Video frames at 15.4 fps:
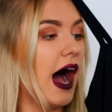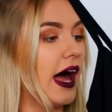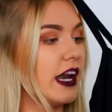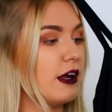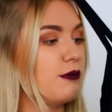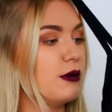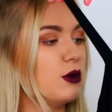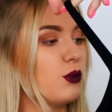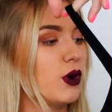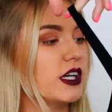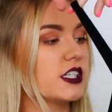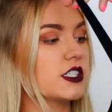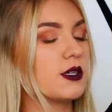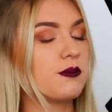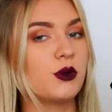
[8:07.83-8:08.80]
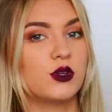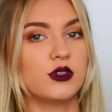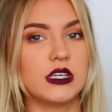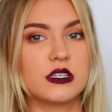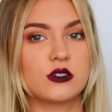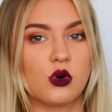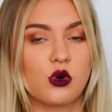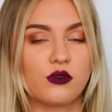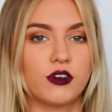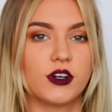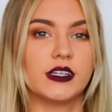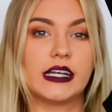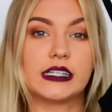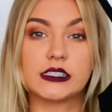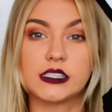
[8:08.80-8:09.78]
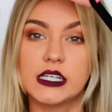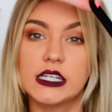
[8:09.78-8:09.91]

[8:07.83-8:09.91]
and I've been wanting to put these over like